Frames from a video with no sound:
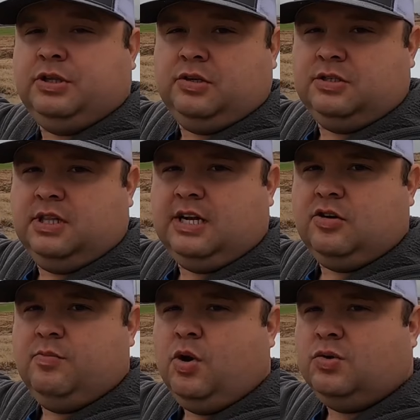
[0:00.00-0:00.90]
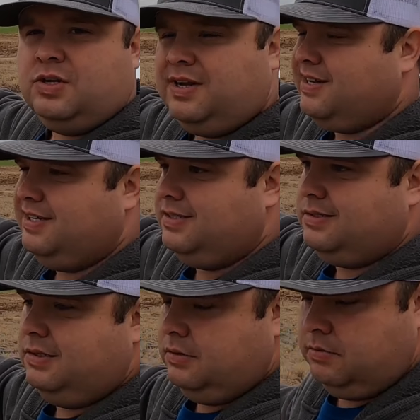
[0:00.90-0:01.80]
those electric motors on it
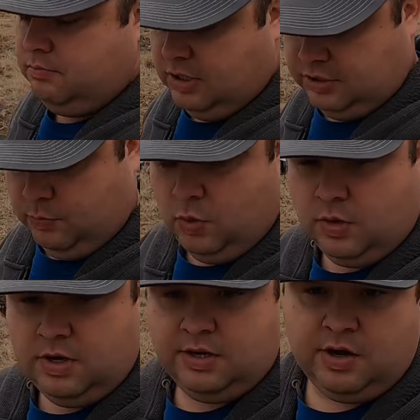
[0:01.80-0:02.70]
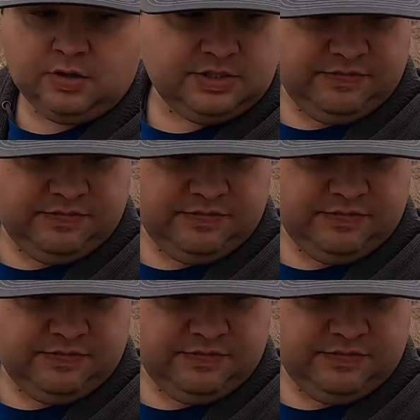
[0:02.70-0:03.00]
because much more cost